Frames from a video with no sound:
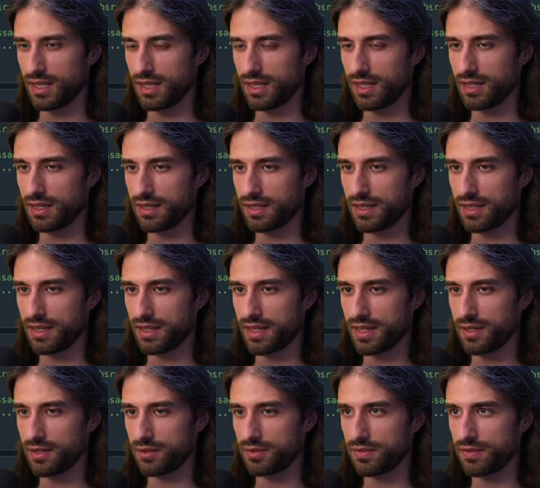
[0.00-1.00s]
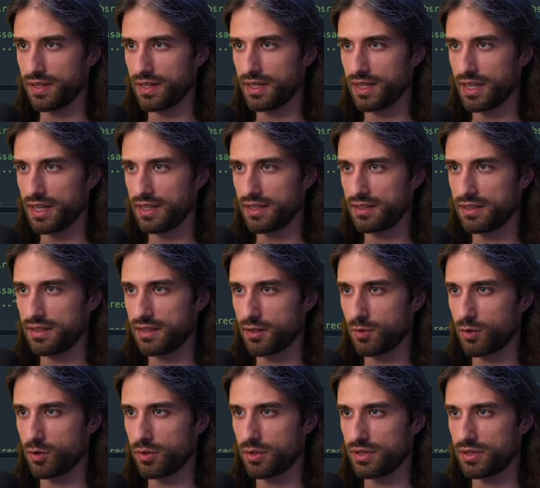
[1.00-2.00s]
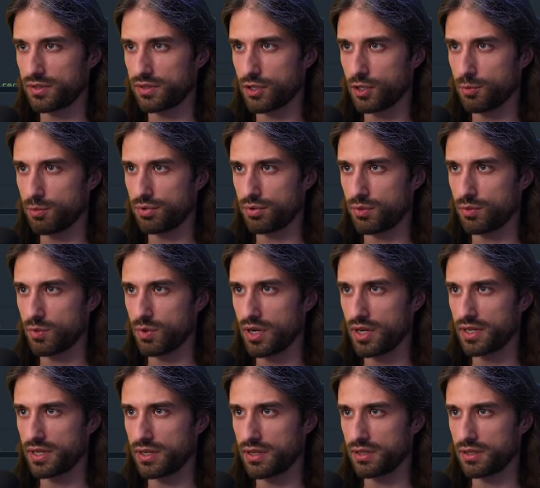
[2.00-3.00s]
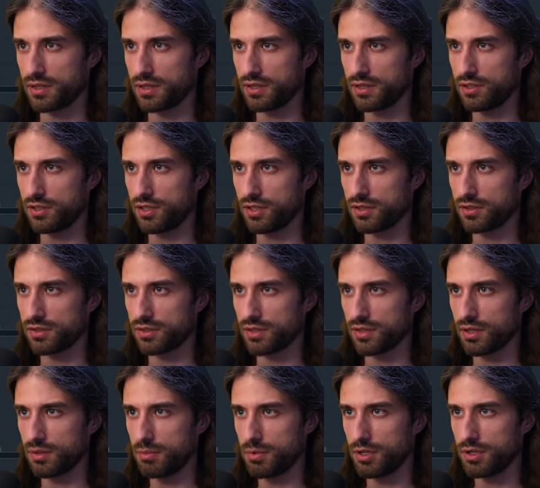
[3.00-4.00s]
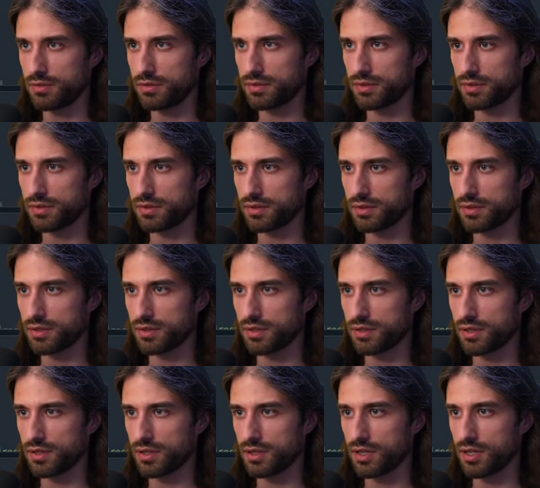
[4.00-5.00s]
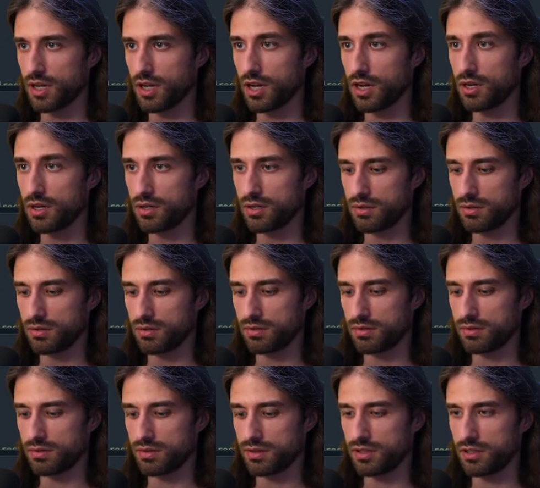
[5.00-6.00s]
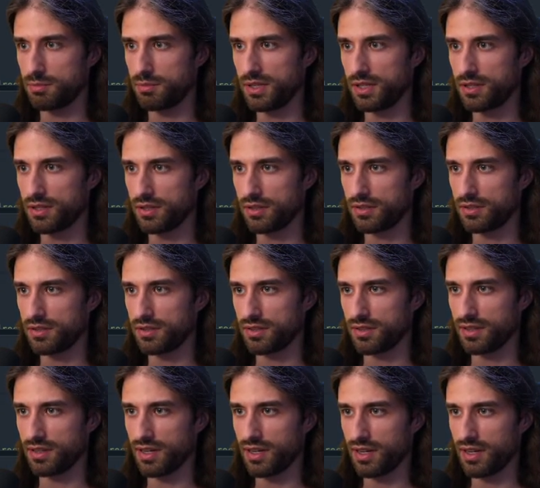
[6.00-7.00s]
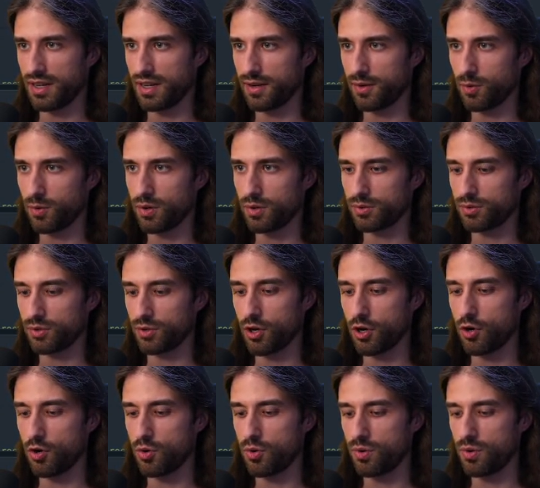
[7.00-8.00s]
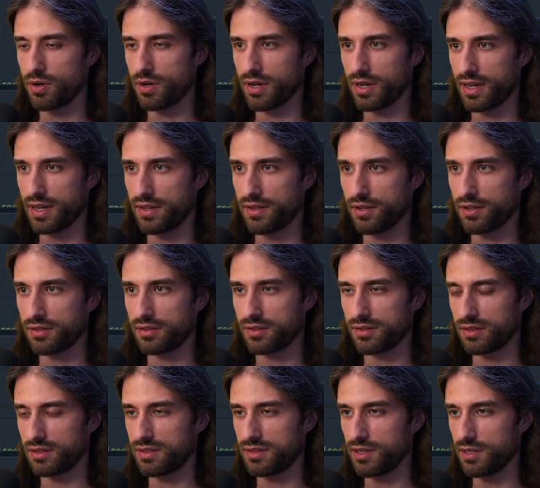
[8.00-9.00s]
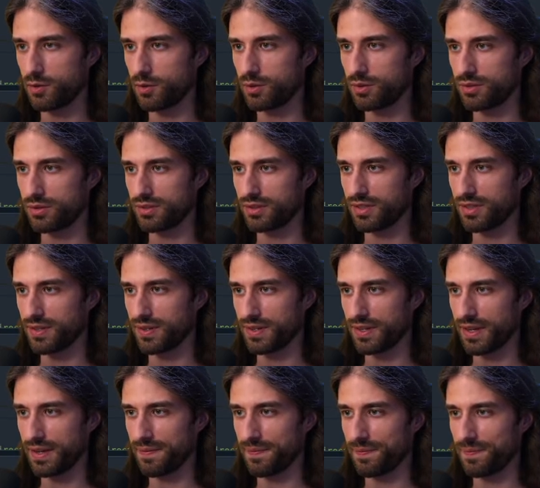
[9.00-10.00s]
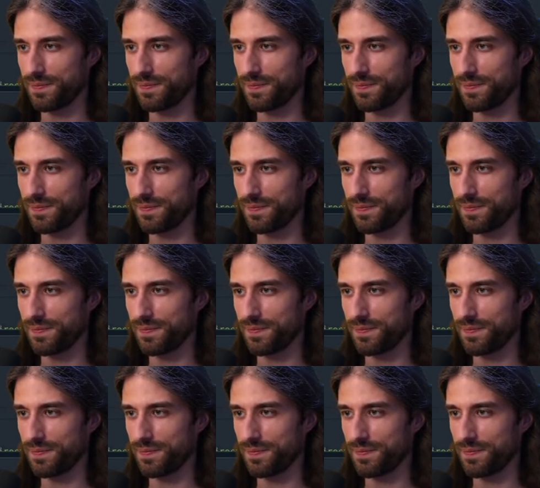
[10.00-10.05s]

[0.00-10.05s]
Okay, cannot find x0 in scope. Y is just above. Oh, it's because I wrote O and not 0. Okay.